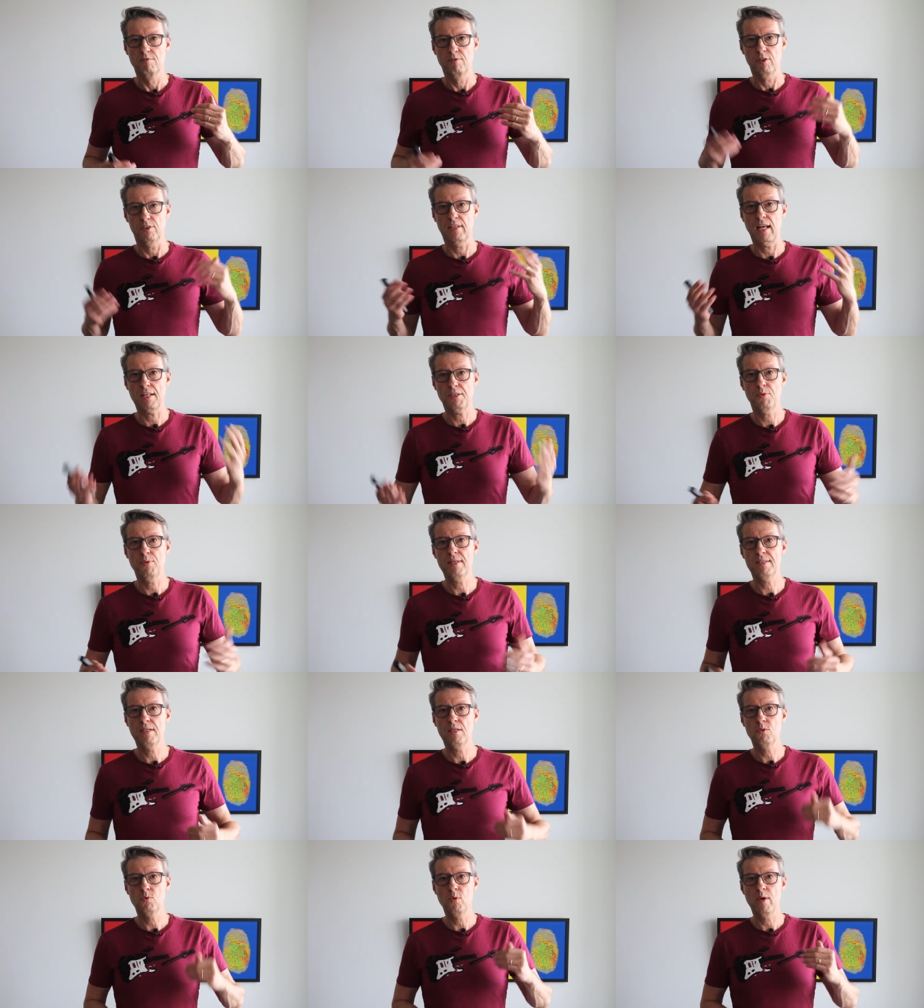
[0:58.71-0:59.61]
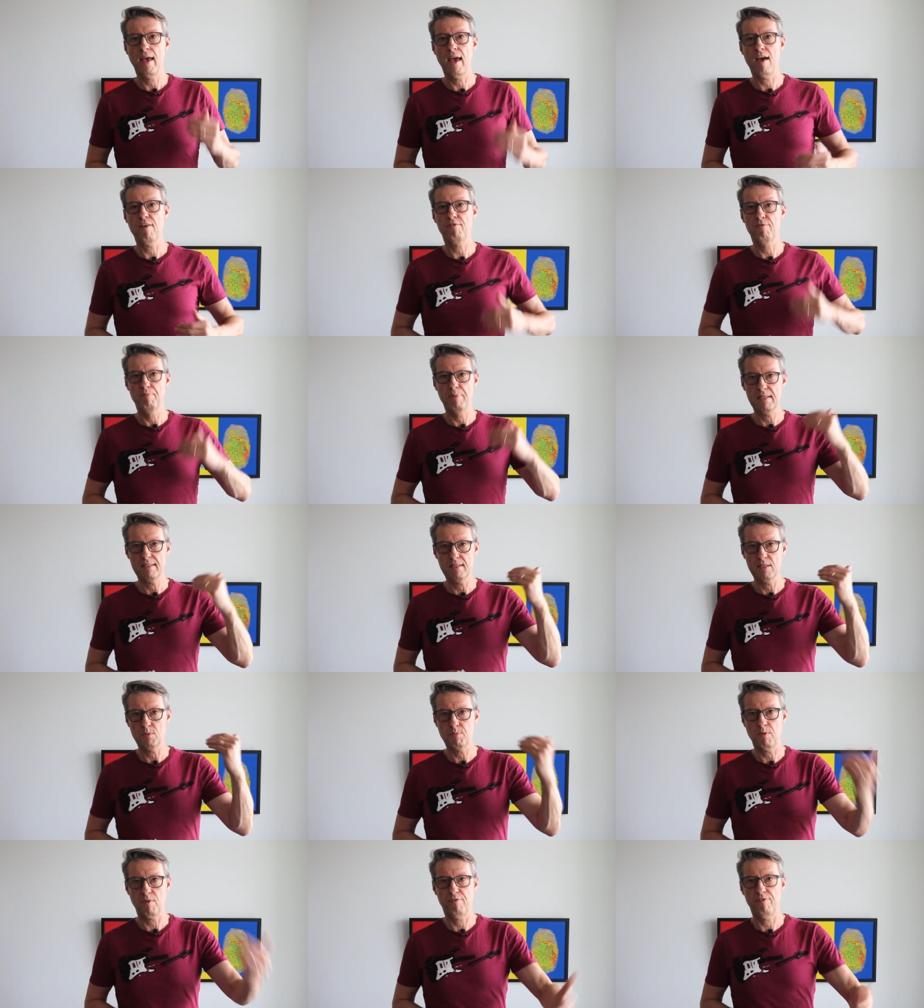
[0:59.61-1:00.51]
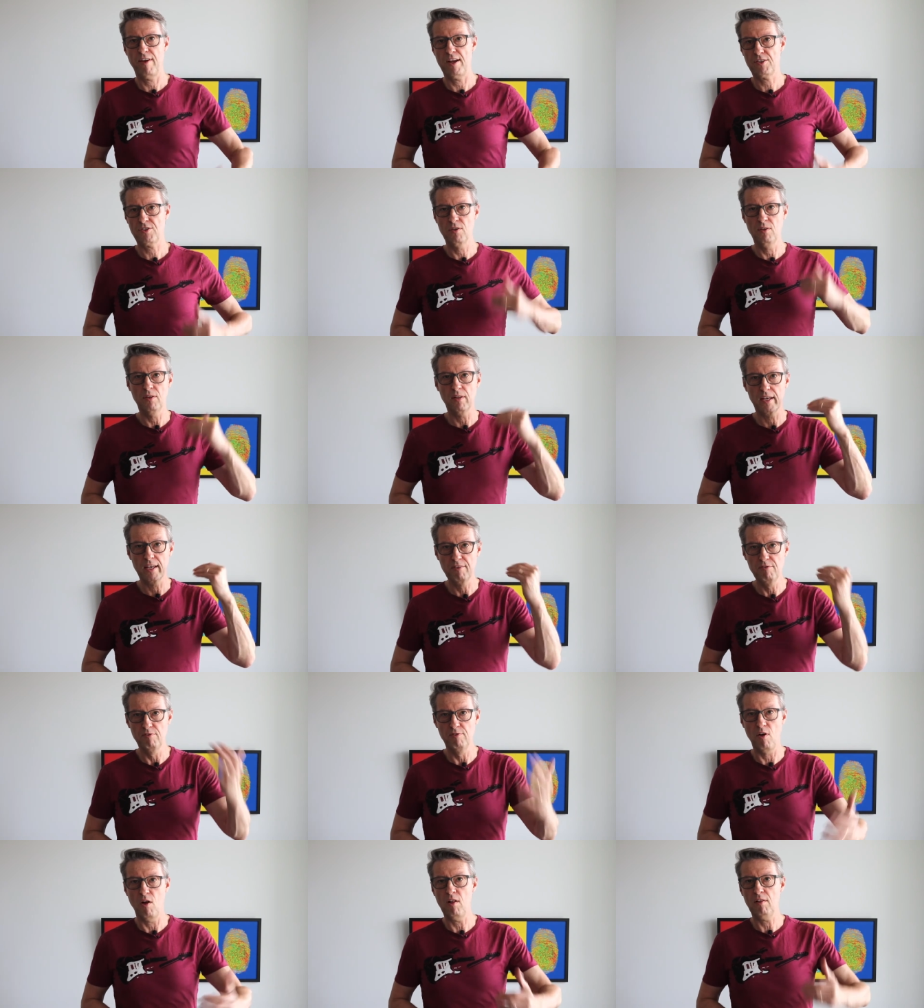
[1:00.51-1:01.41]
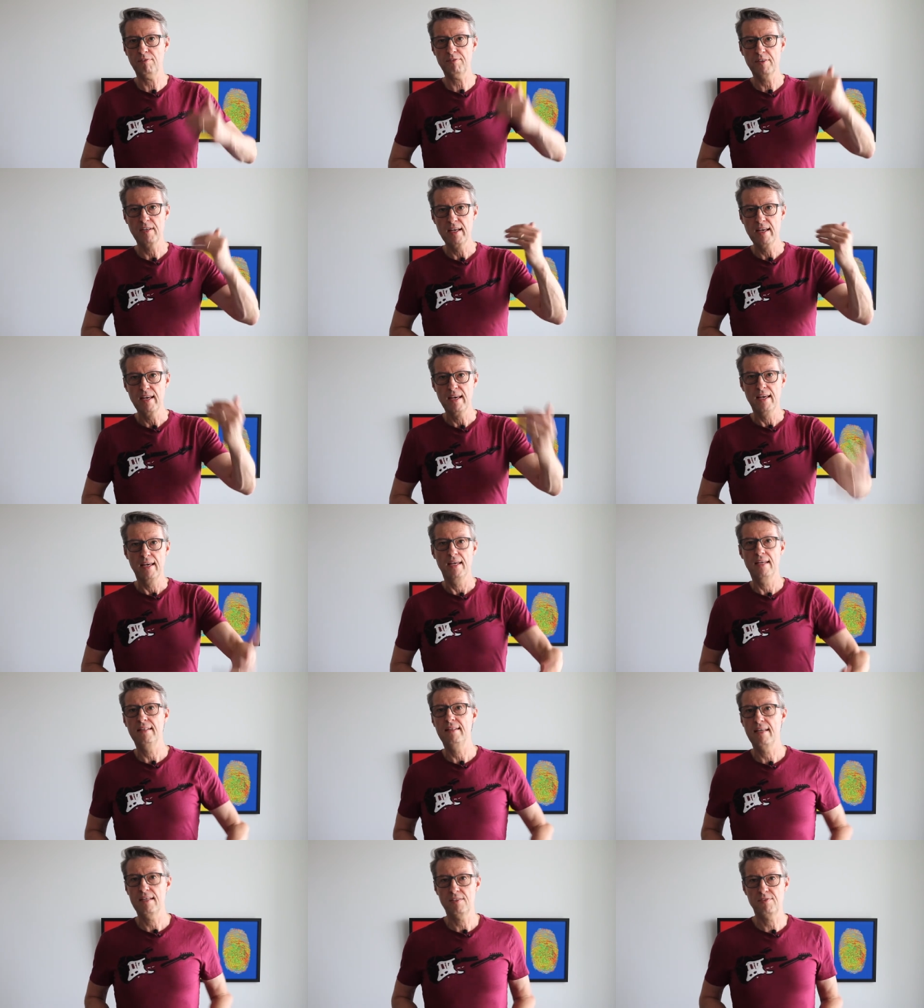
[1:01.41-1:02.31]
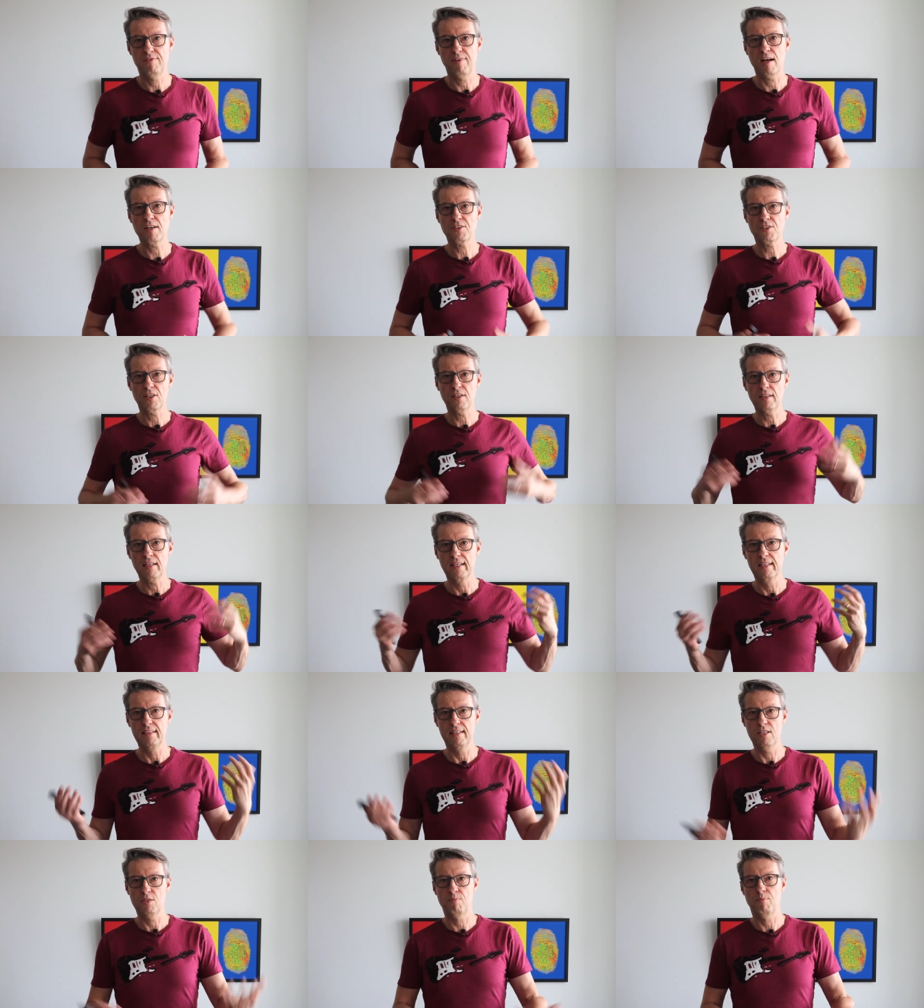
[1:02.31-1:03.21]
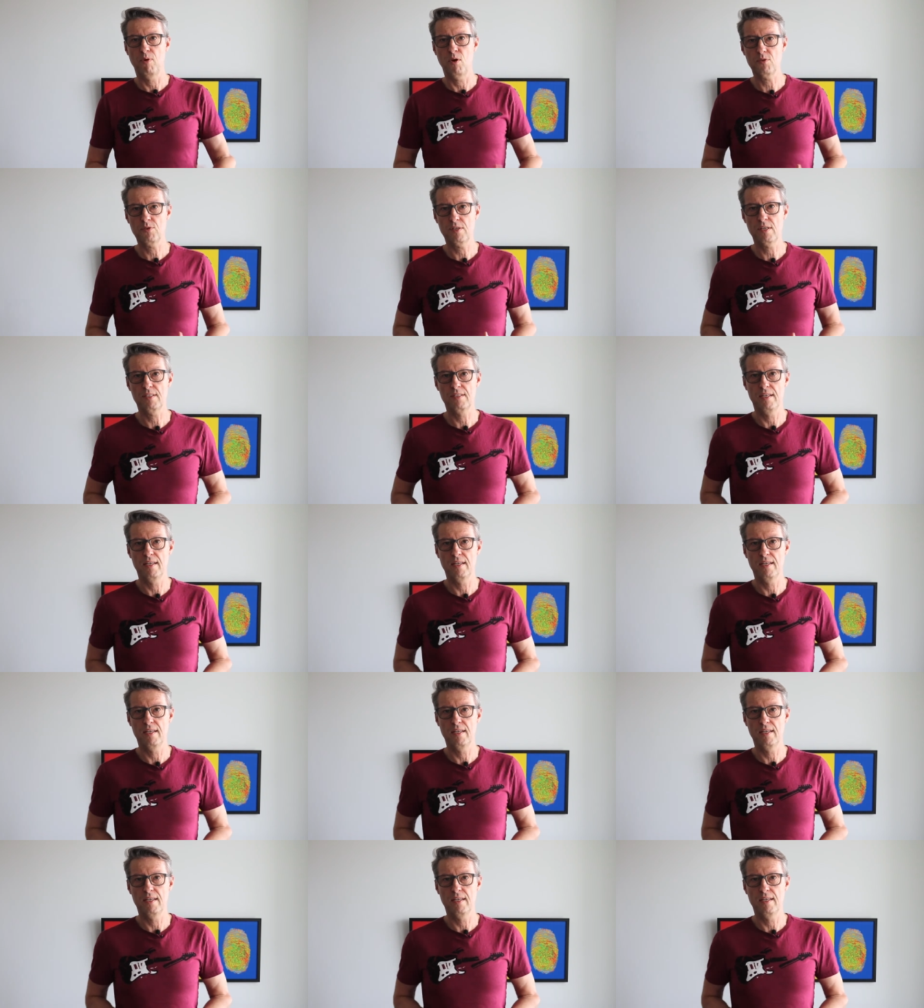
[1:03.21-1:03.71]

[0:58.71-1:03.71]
For that reason, we have business professional involved in this function, in this process